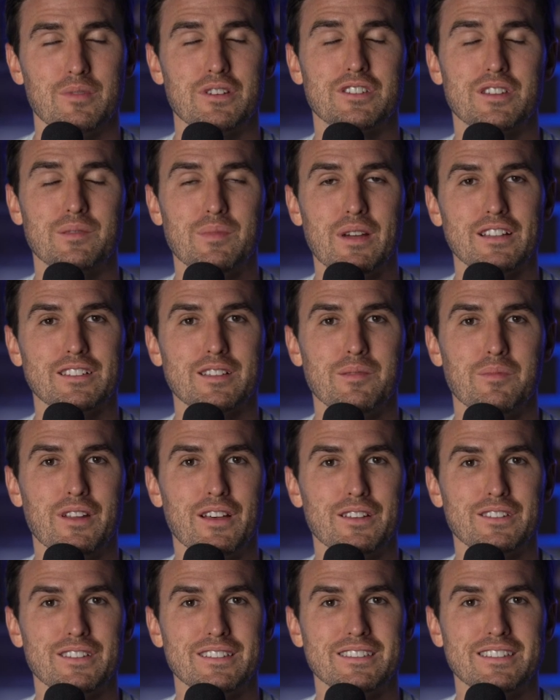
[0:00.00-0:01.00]
your mission, make someone
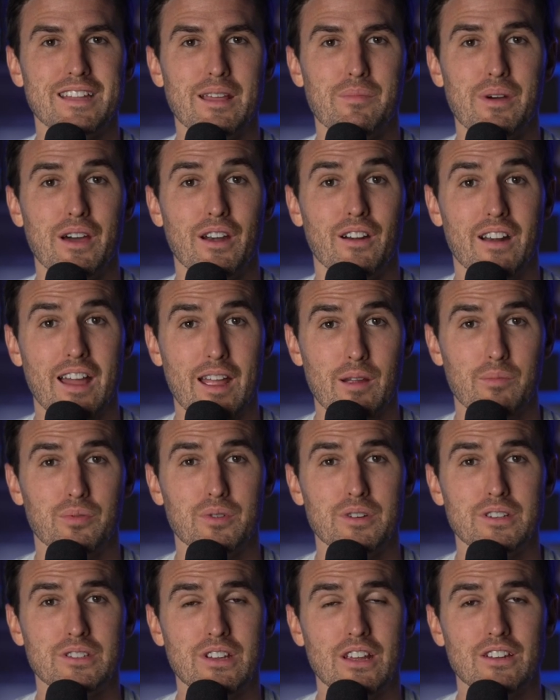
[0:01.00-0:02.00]
else's day better. I
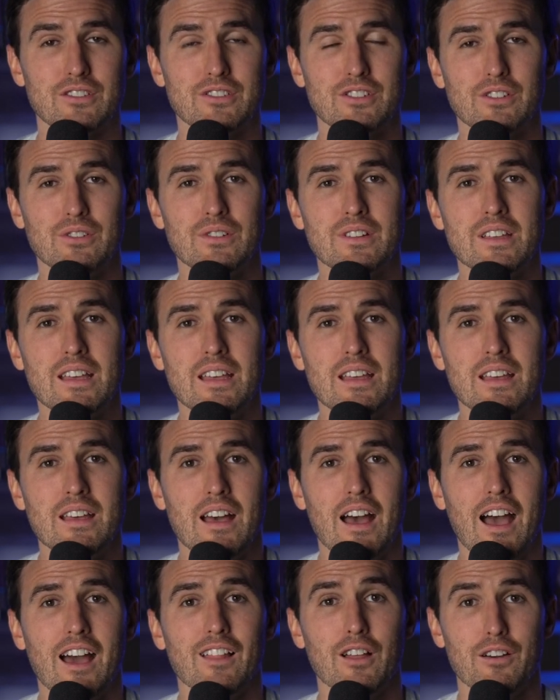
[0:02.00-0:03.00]
appreciate you.
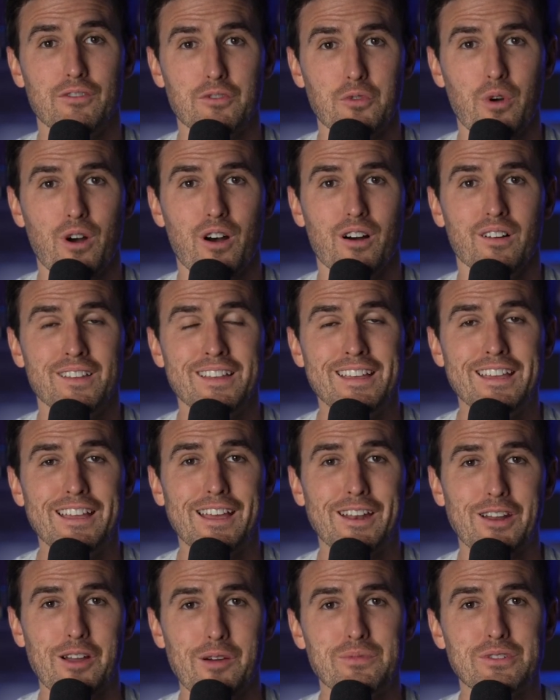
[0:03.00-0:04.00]
I love you all.
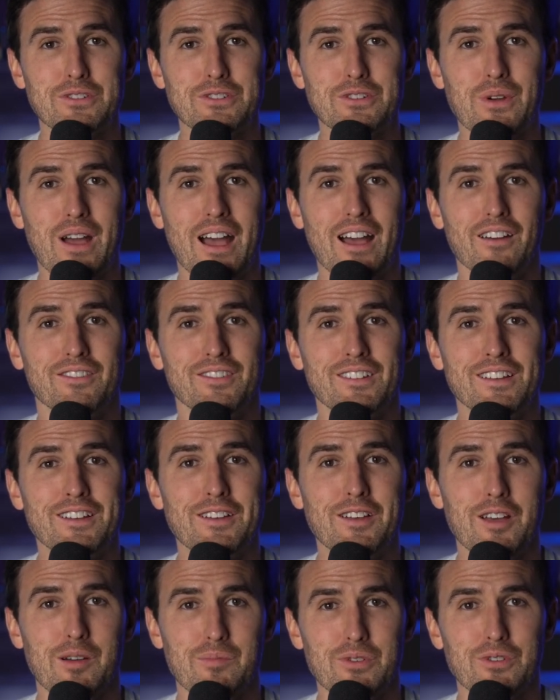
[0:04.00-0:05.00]
And I hope that you have
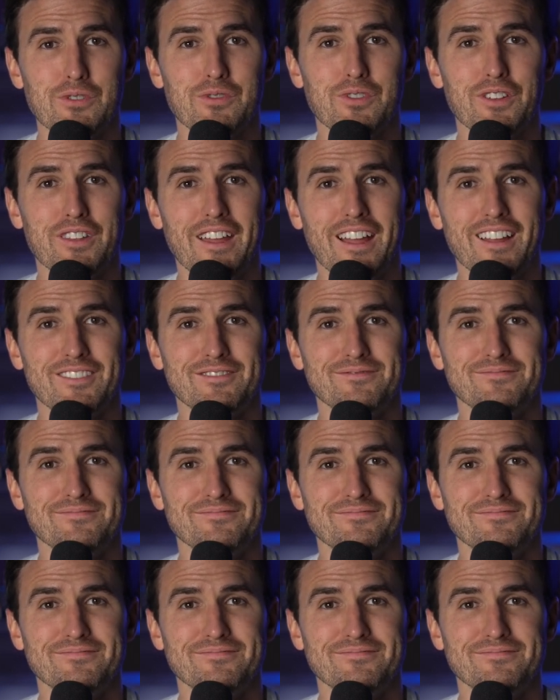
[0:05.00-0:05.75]
a beautiful day.